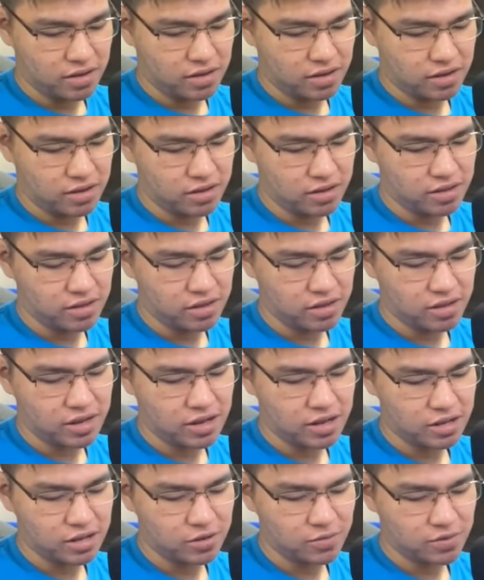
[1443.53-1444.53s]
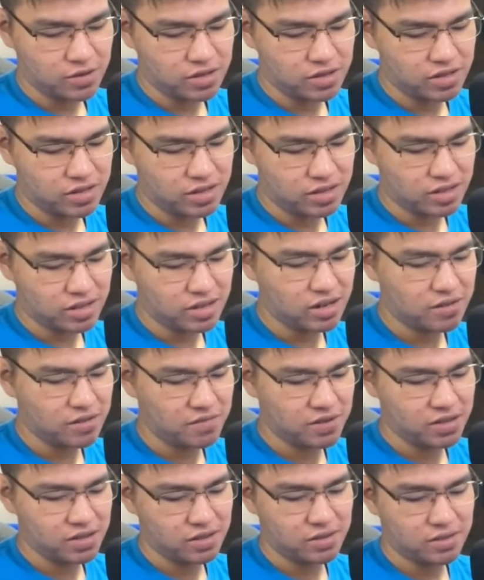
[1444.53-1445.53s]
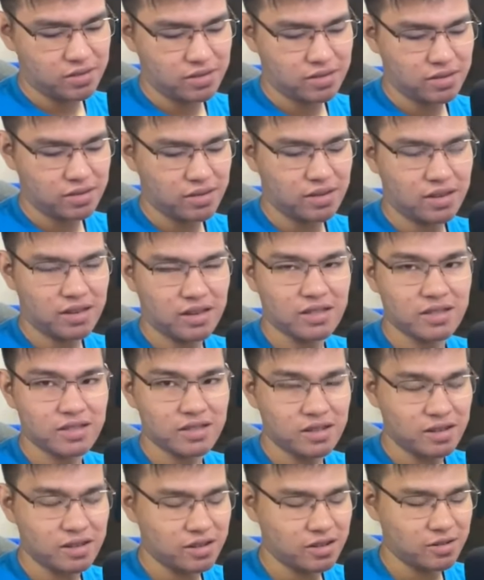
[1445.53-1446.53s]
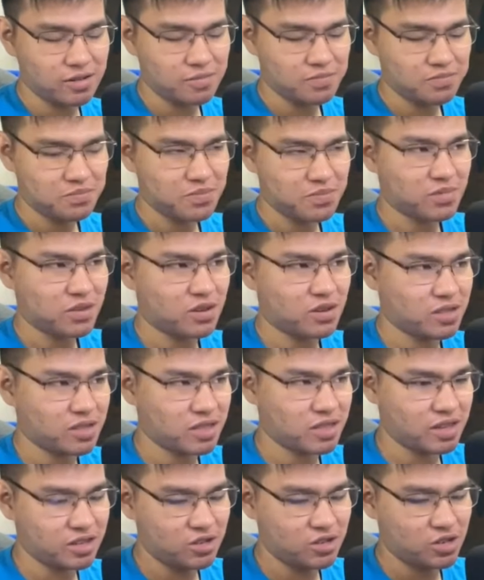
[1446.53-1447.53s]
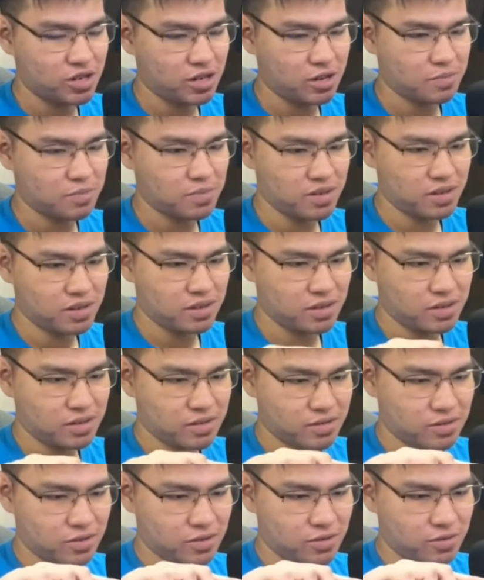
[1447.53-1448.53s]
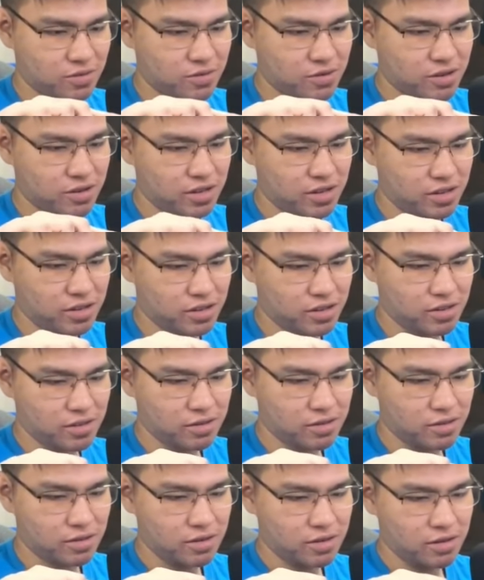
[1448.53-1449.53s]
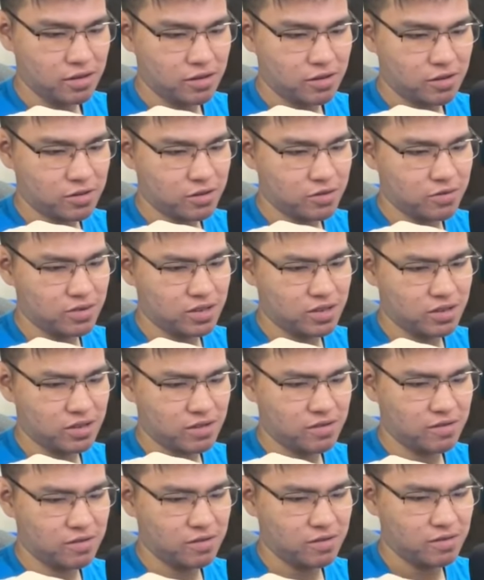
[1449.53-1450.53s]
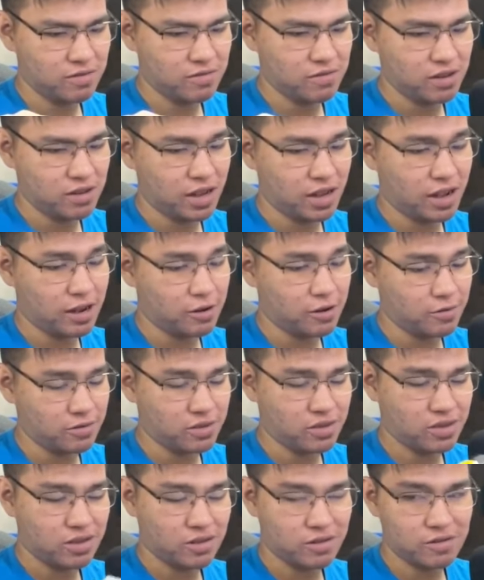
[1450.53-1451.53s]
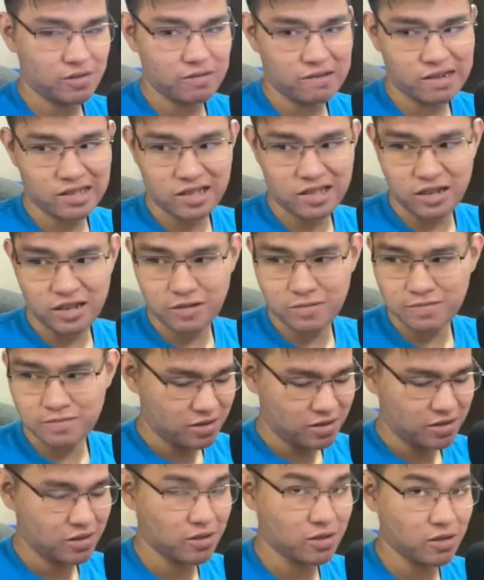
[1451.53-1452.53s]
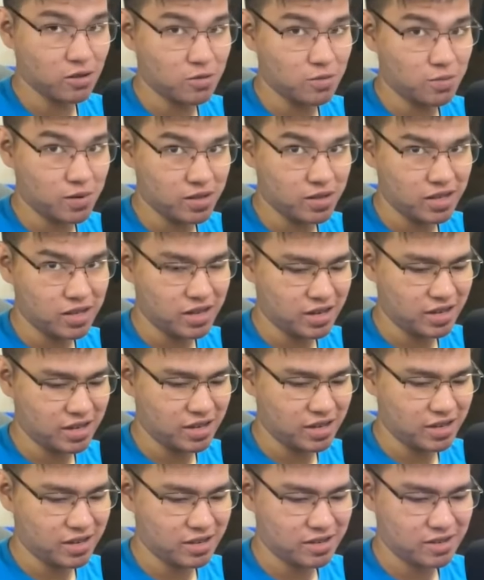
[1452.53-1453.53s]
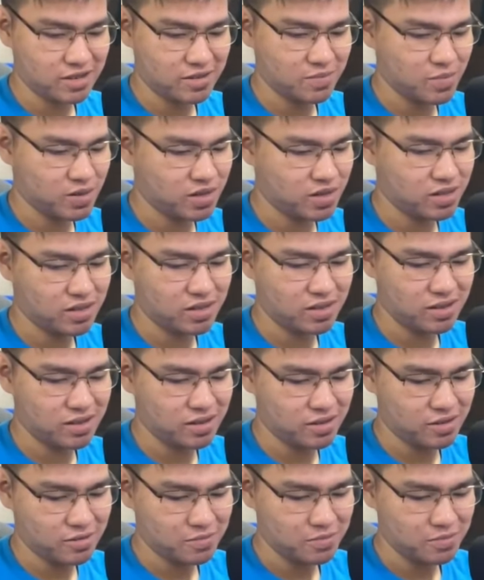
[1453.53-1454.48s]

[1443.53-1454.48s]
And the last one is not even in the online shopping store yet. Although it's out already globally, I guess. But yeah.